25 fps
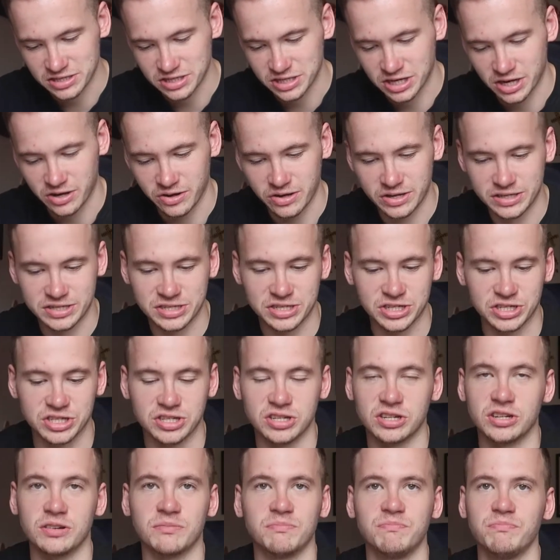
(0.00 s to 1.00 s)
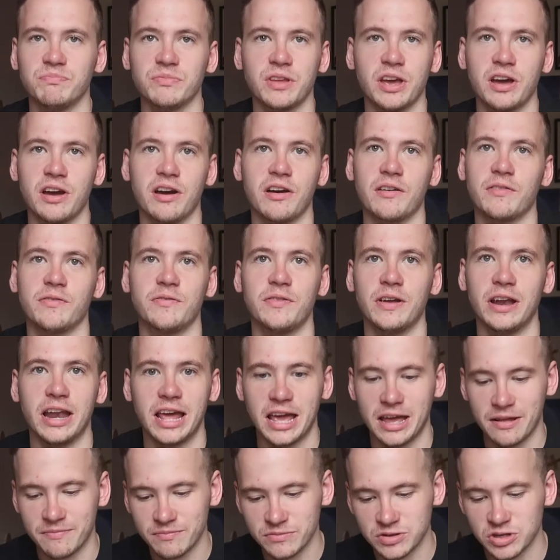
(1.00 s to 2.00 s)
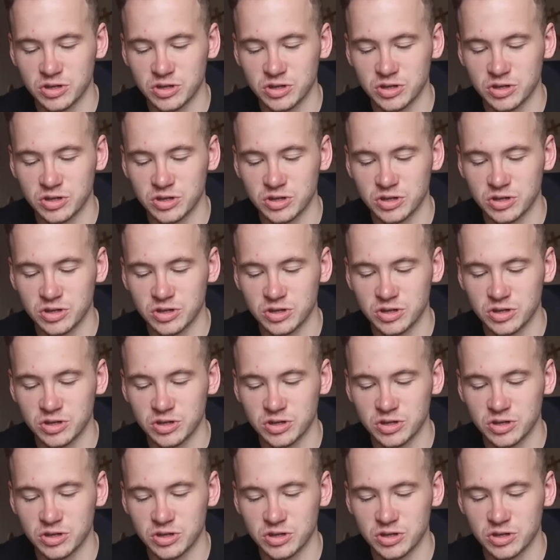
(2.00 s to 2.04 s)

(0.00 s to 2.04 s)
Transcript: You know, it's just a, fillet.